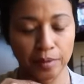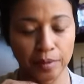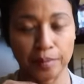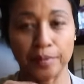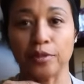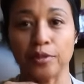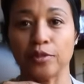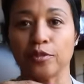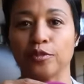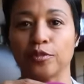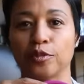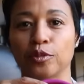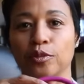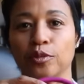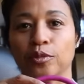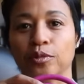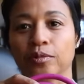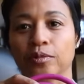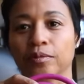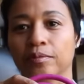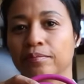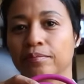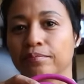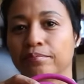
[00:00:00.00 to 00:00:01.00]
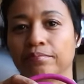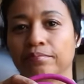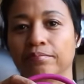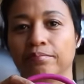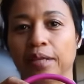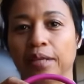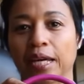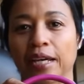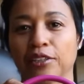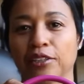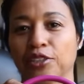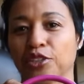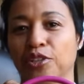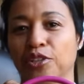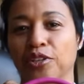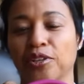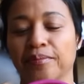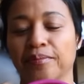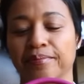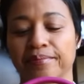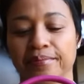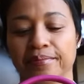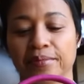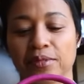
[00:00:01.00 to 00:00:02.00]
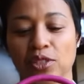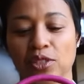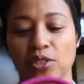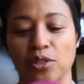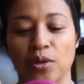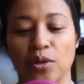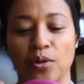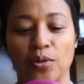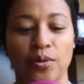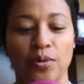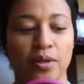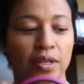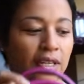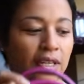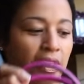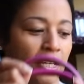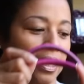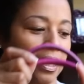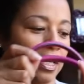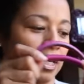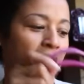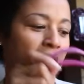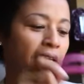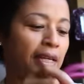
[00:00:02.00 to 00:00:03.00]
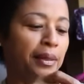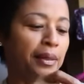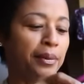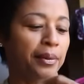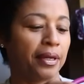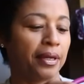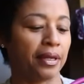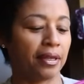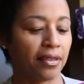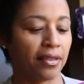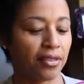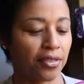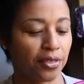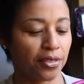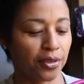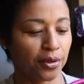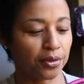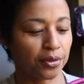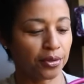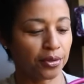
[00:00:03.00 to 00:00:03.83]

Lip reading: beautiful bag charm. So, anyway,